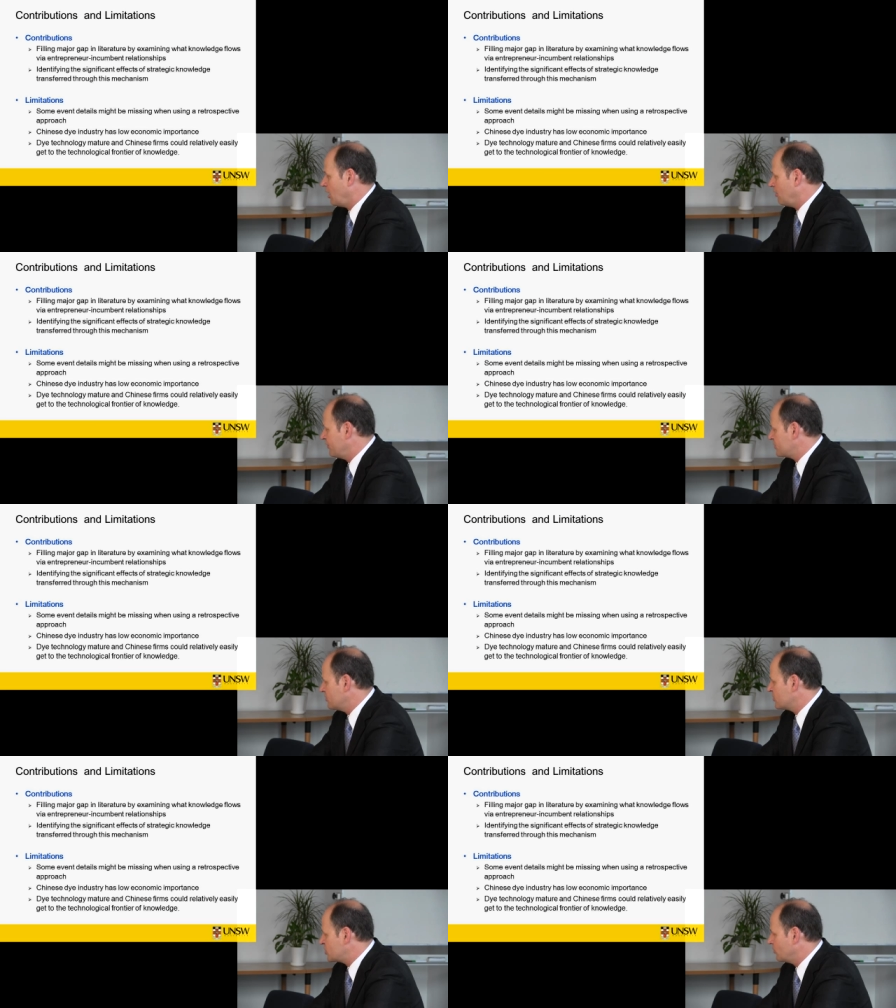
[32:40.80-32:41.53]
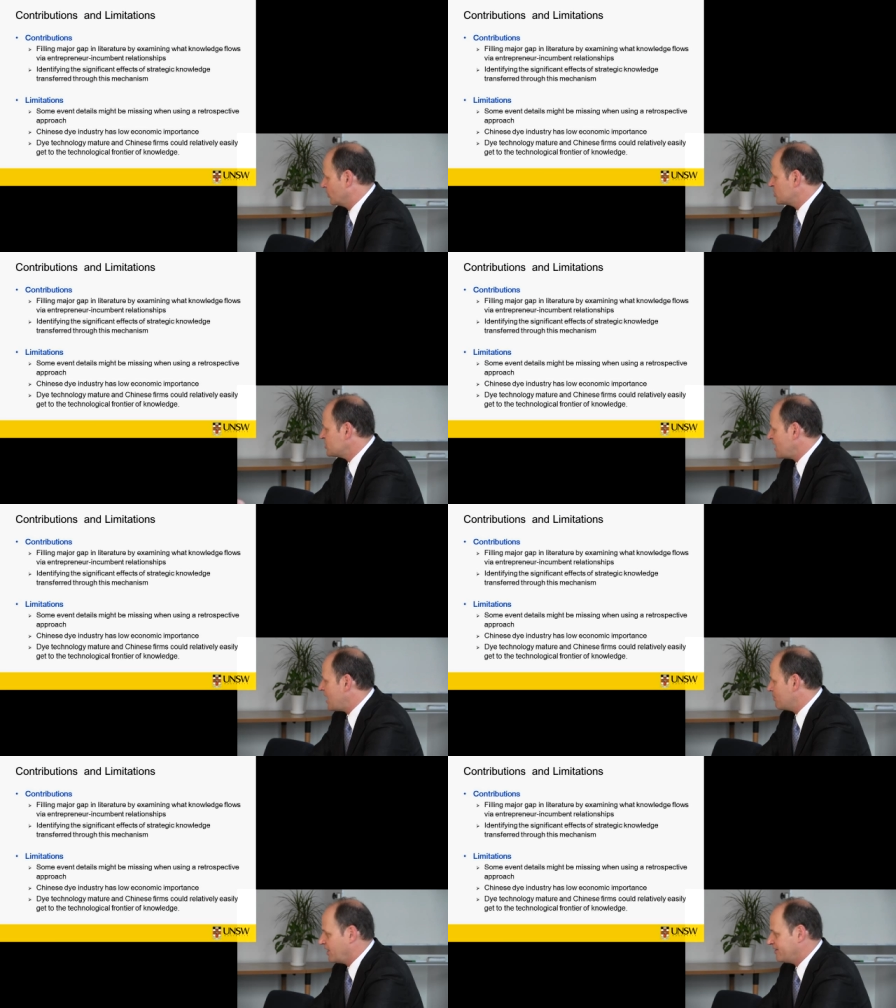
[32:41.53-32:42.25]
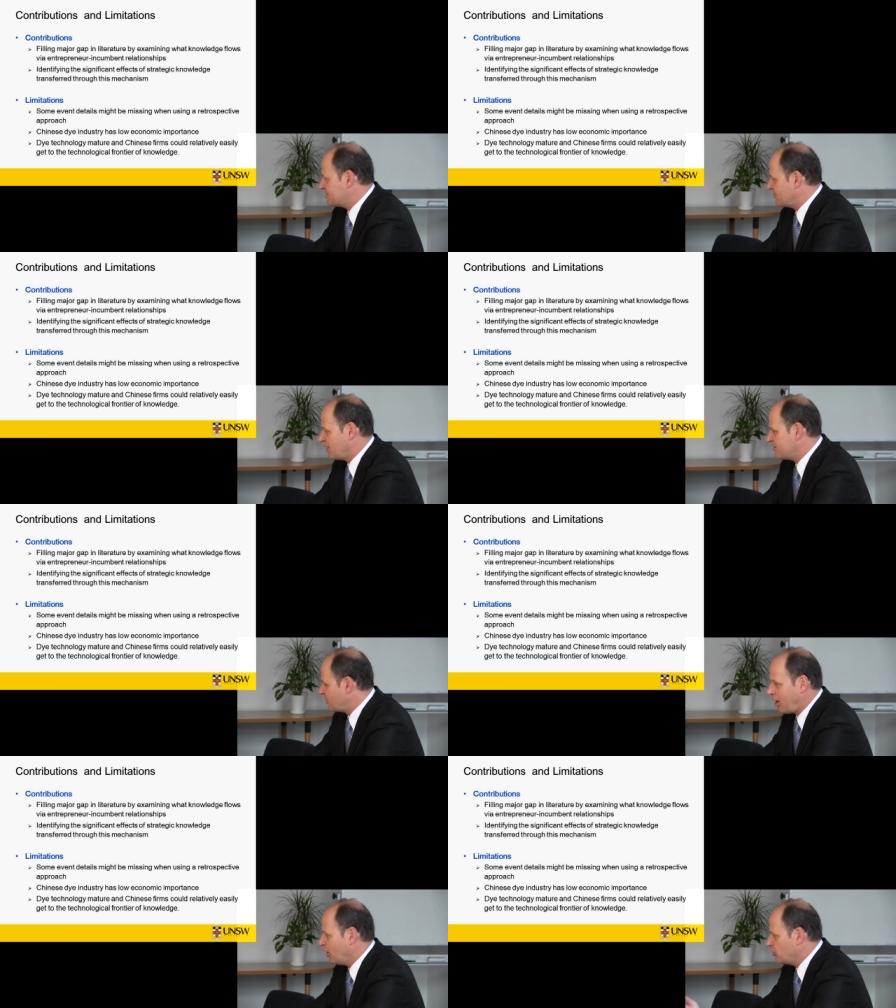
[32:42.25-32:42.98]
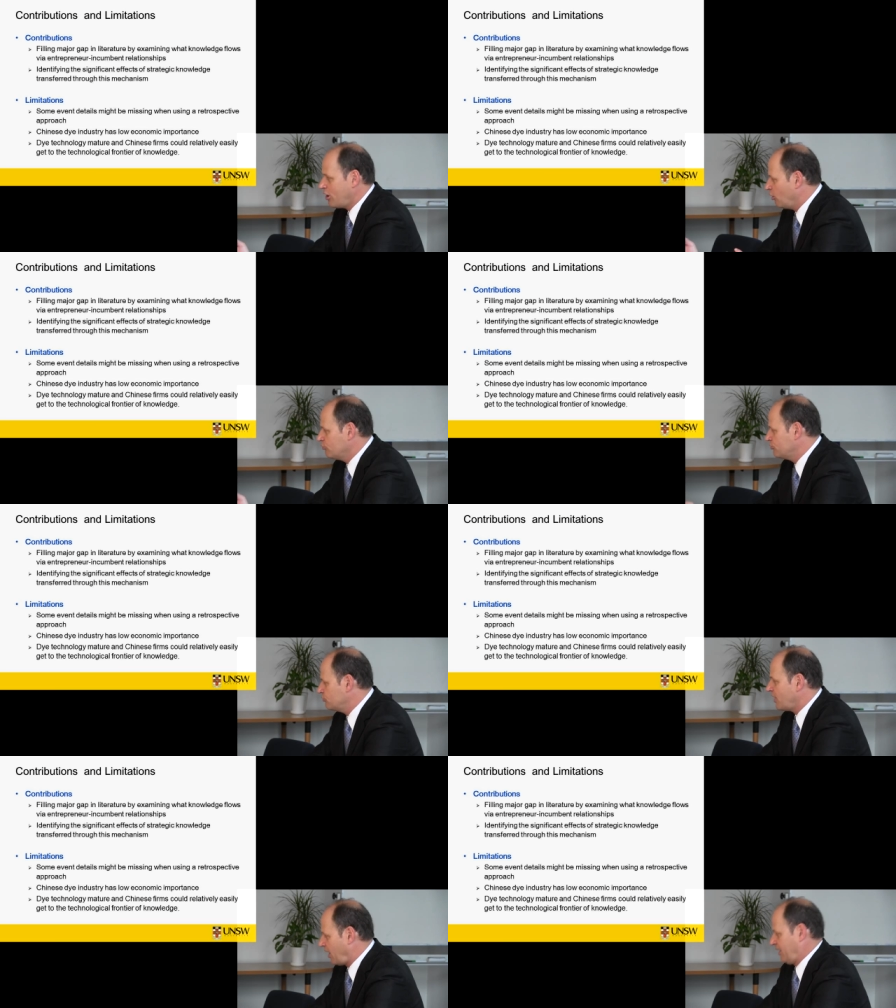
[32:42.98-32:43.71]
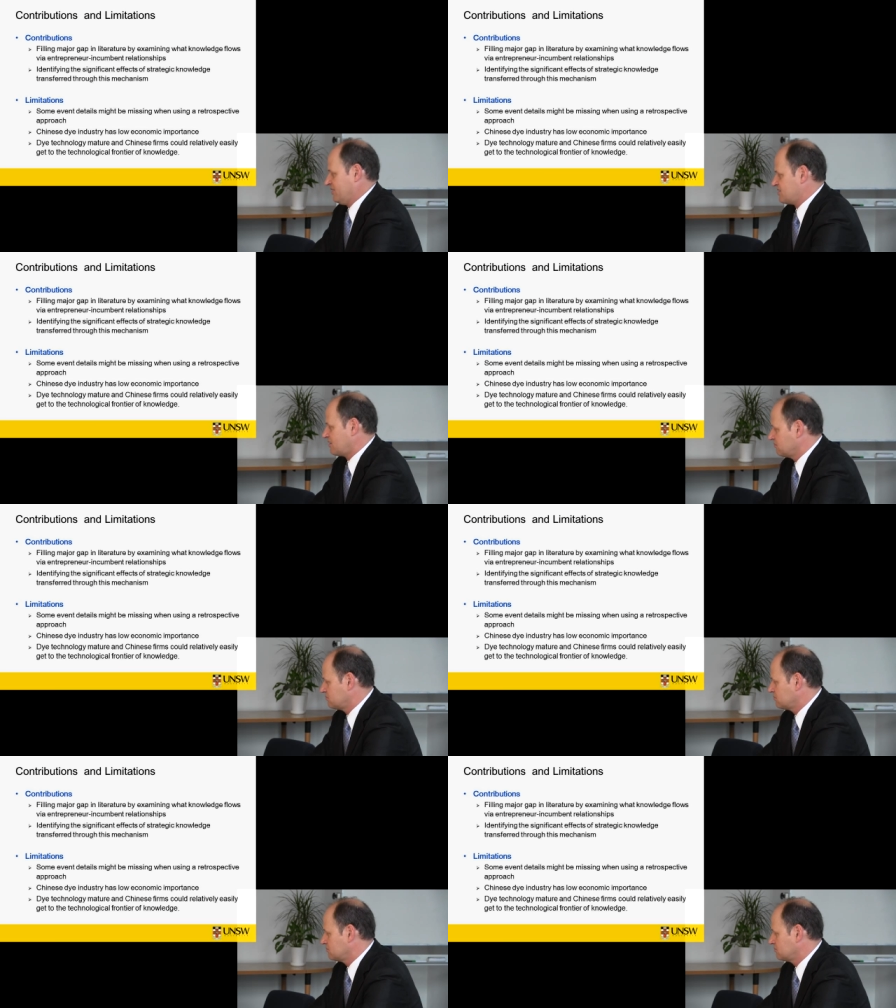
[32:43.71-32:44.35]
of this industry was stable. In 1978, there are no new dyes